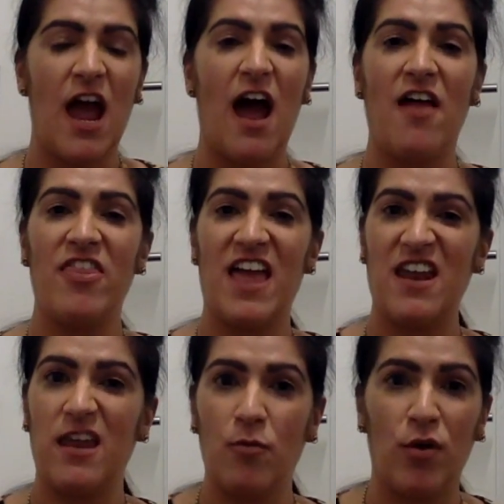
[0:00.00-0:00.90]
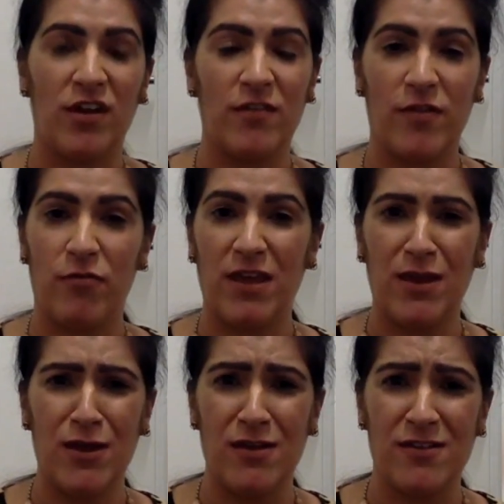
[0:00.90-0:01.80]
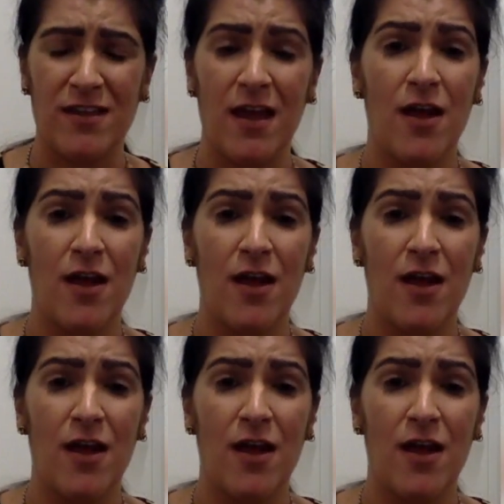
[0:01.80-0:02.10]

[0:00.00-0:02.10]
and then it works for 3 years.